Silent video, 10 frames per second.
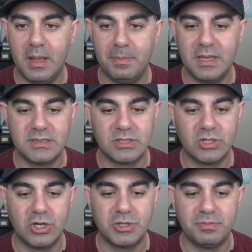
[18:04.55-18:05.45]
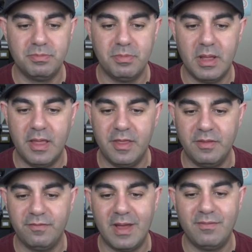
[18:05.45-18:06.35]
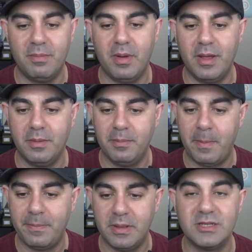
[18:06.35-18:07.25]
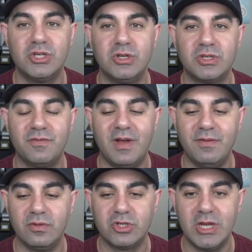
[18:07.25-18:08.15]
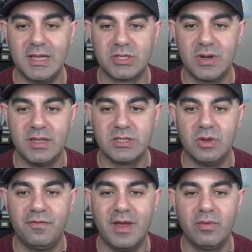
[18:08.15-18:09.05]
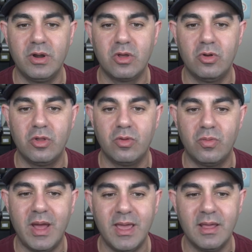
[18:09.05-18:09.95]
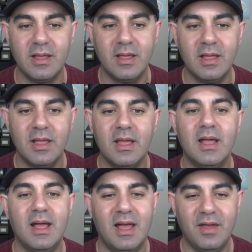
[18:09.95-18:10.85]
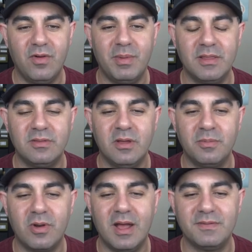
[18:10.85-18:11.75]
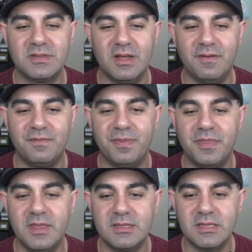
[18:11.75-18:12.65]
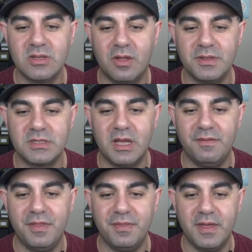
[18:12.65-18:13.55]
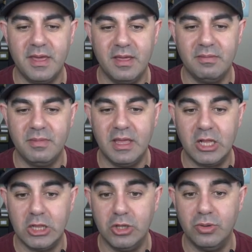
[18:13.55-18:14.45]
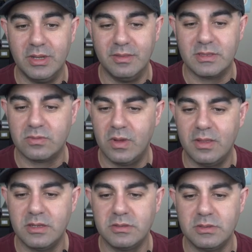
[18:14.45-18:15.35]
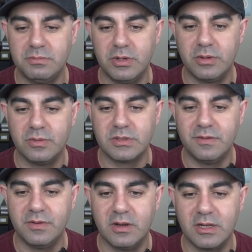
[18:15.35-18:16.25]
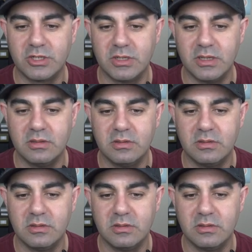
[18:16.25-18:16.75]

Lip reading: plus a search, and then 5 on bottom plus your survival chest, right? So if I were to go to the right, I have all my Thaumcraft stuff. This is all the stuff that they include in this. Wow, there's some pretty cool stuff in here, actually.